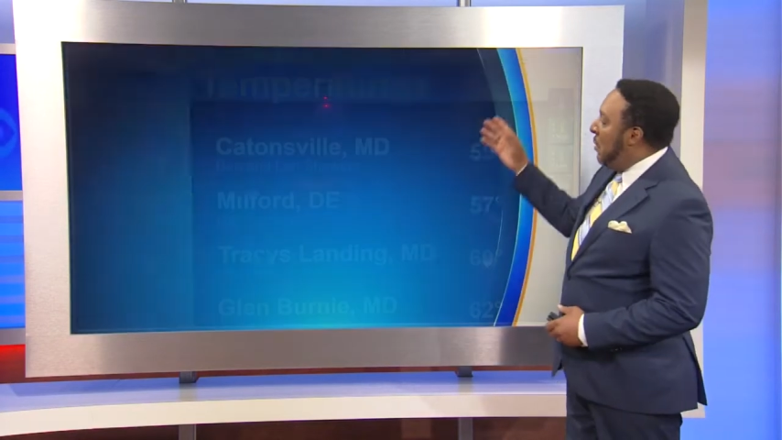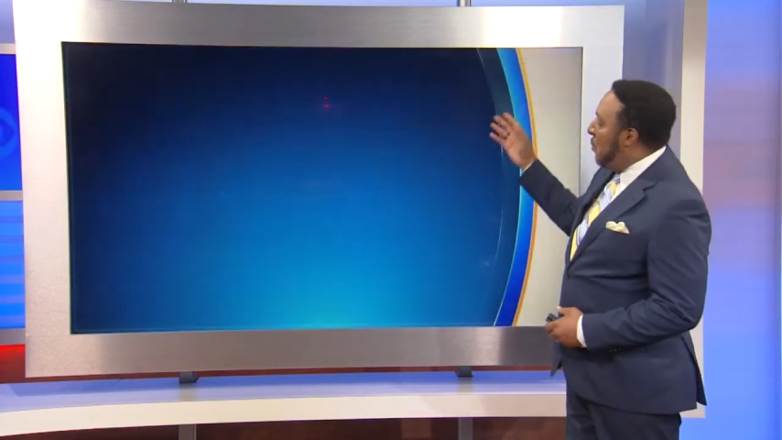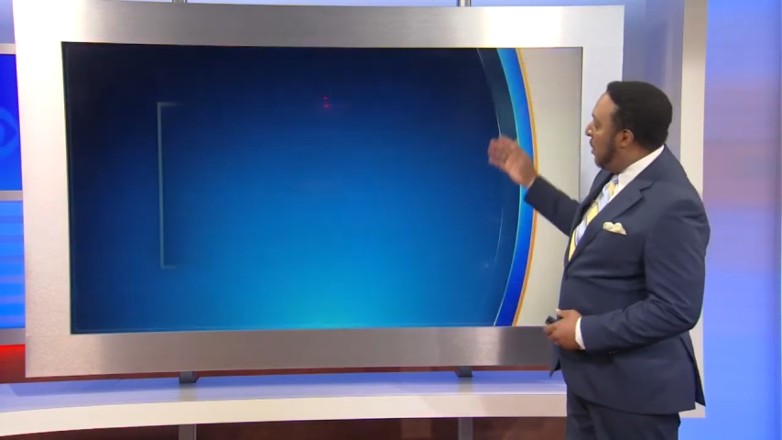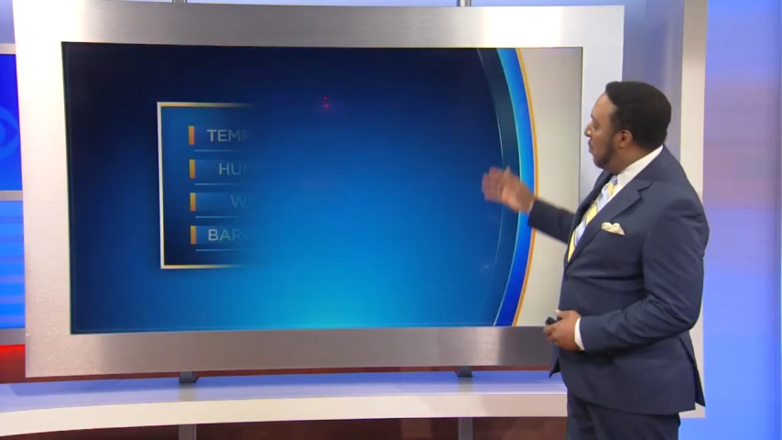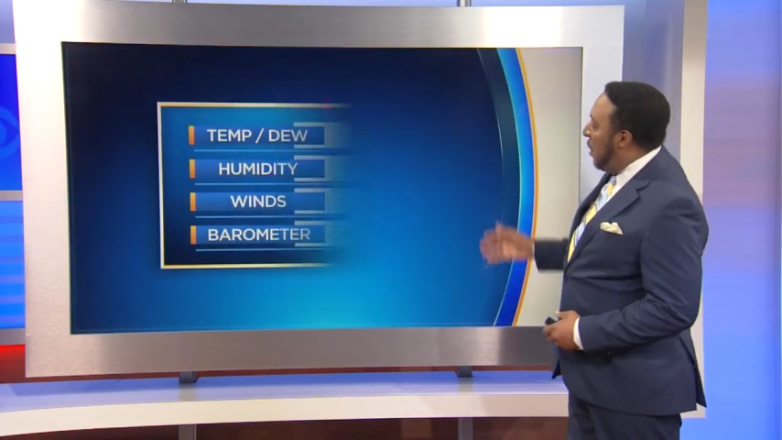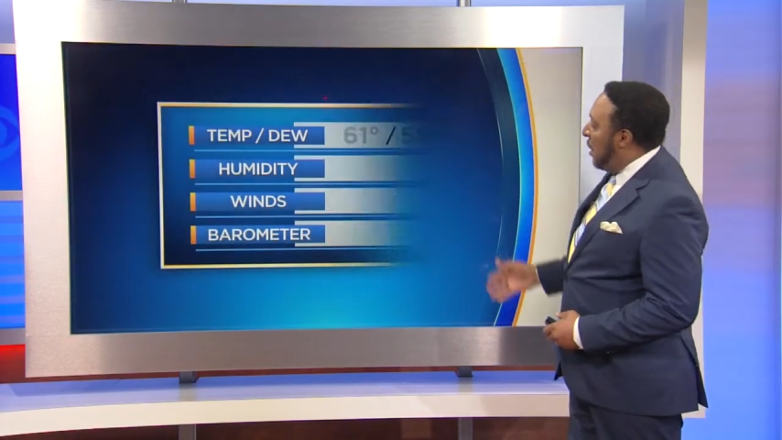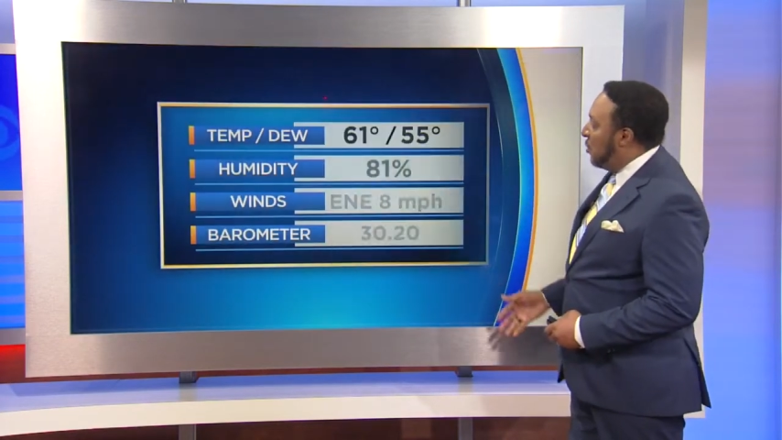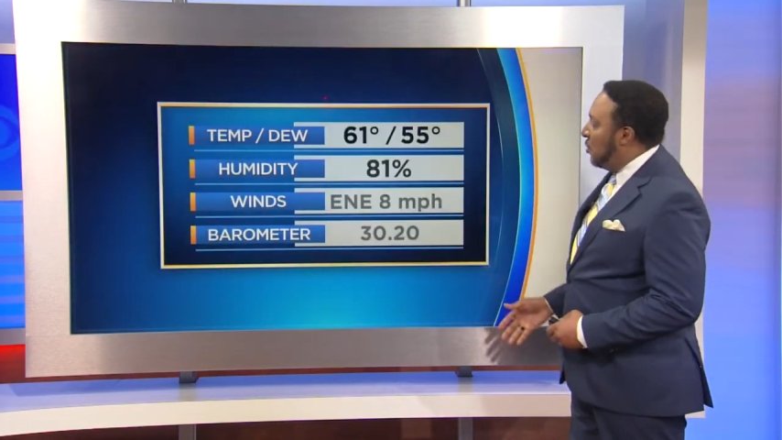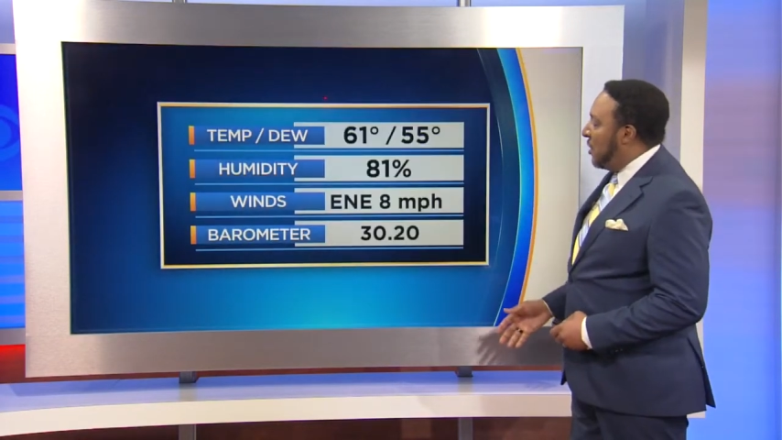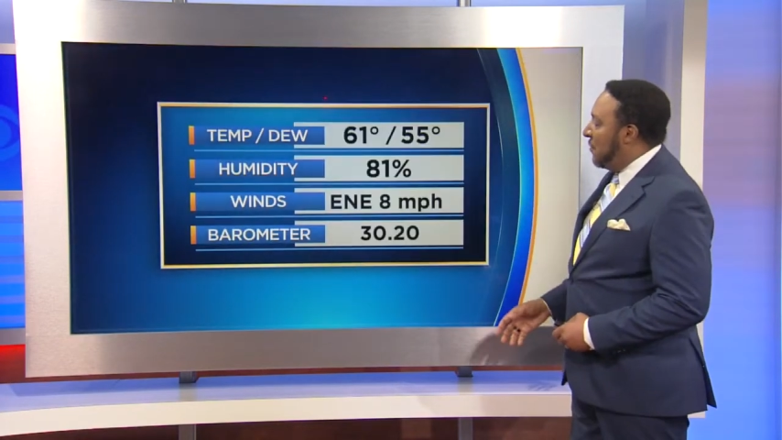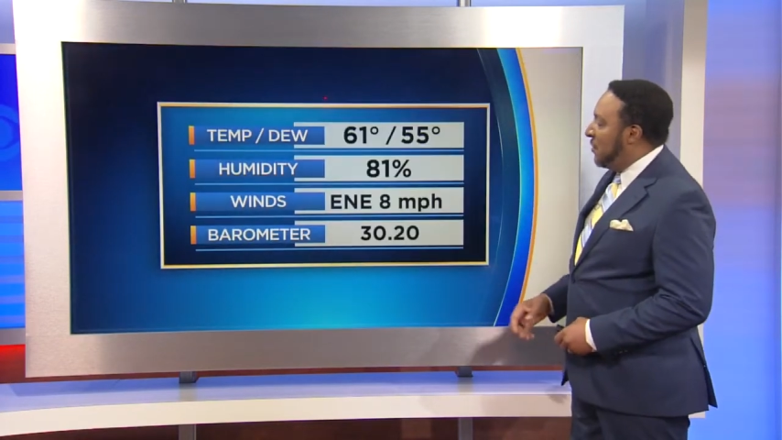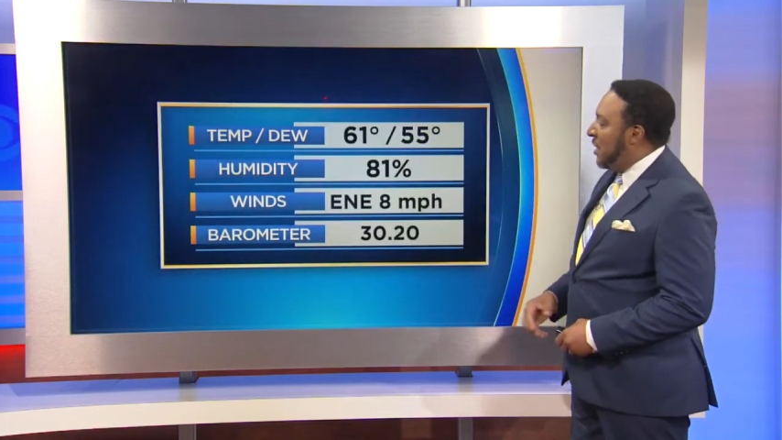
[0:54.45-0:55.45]
Our weather
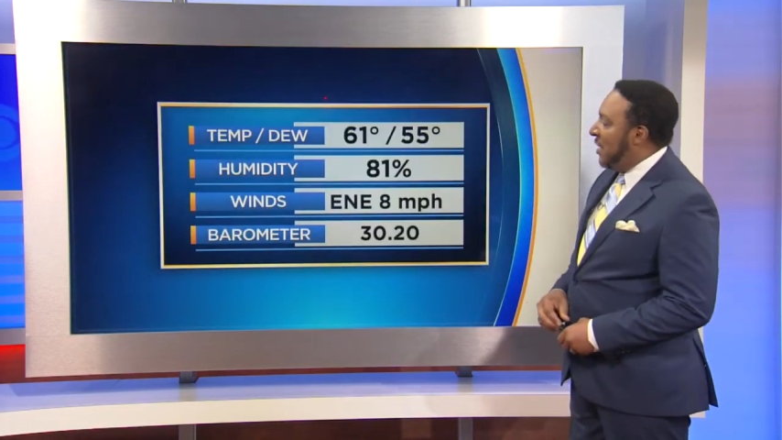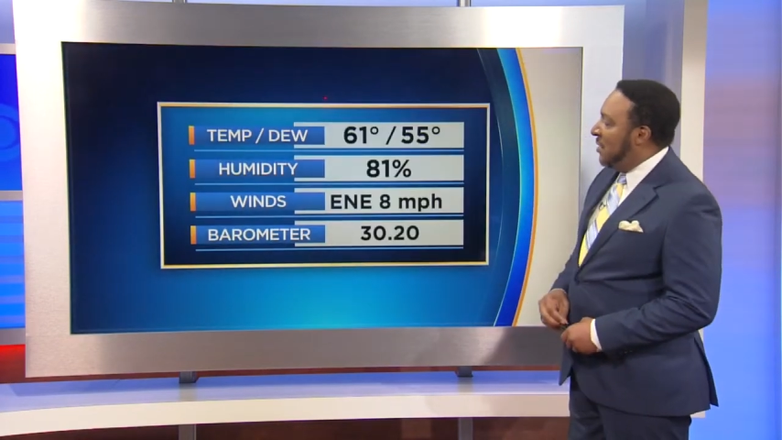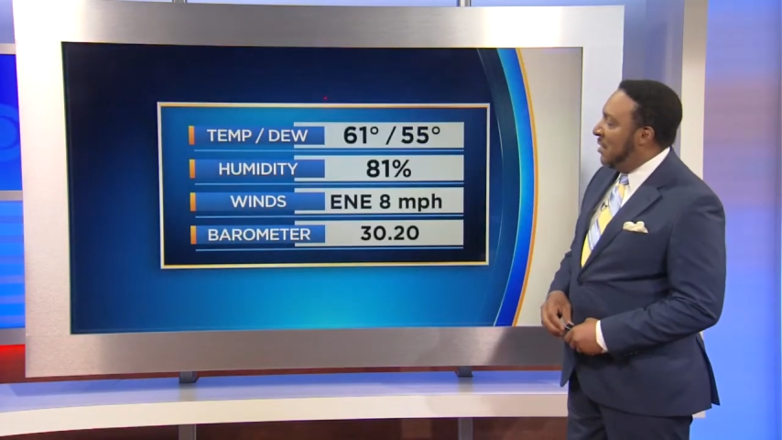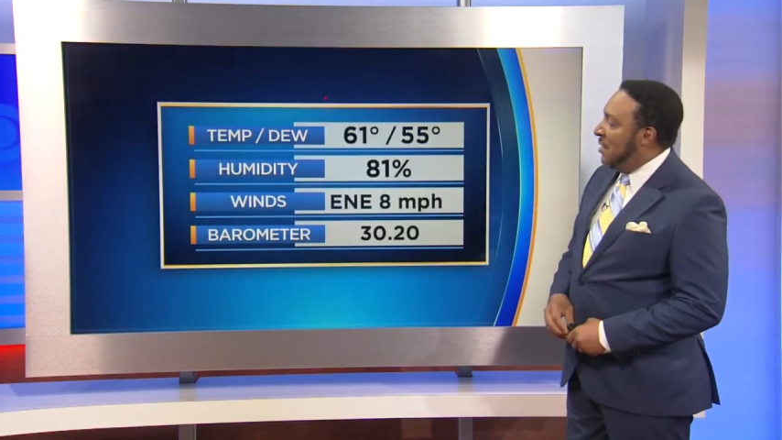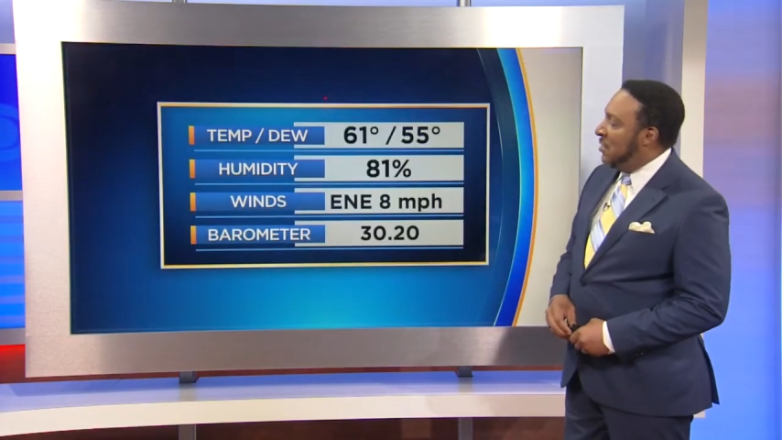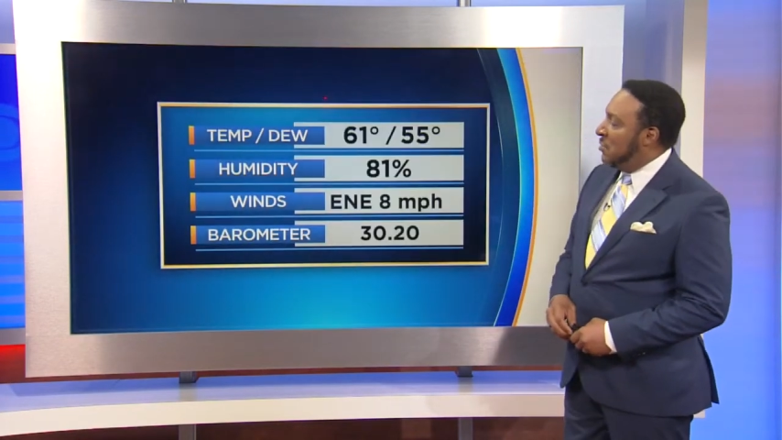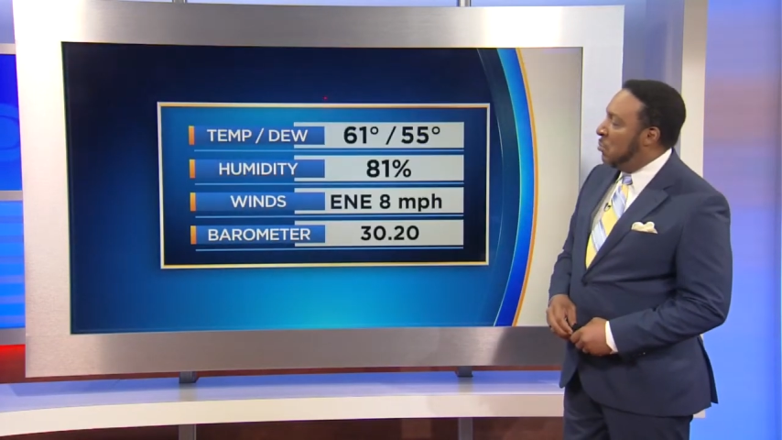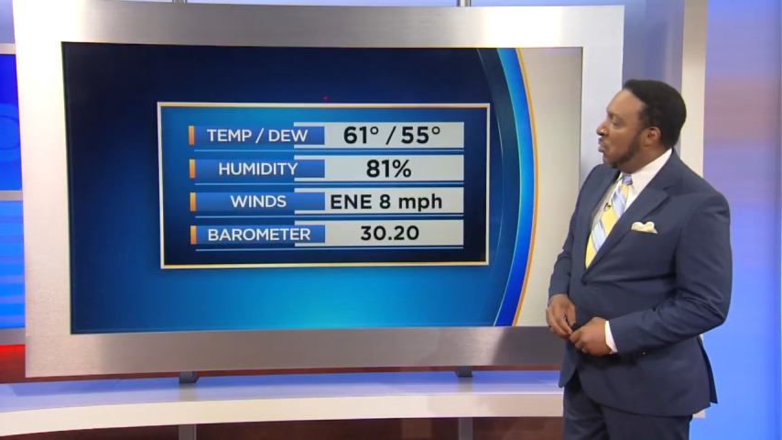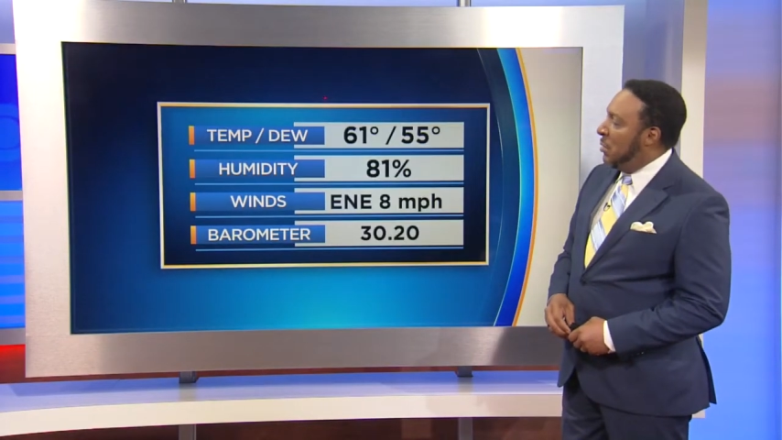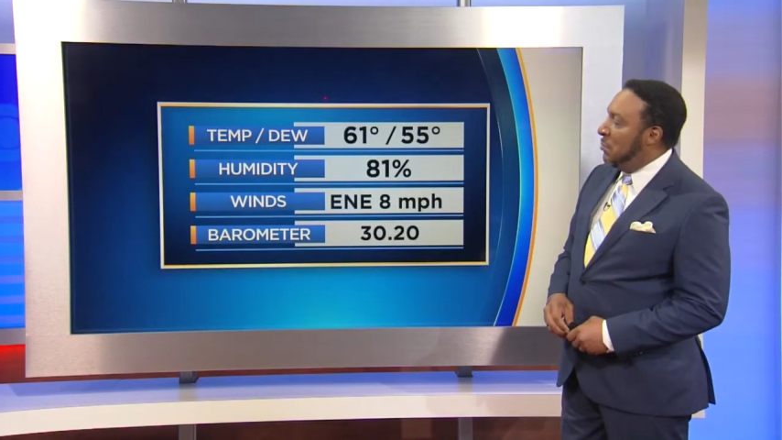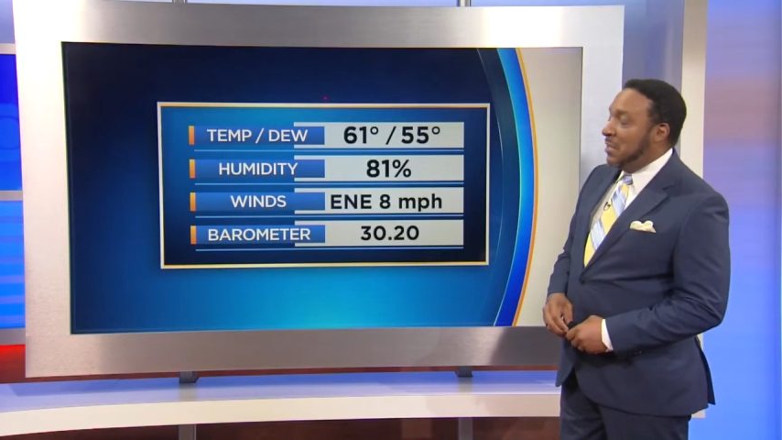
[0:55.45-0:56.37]
watchers have checked in this morning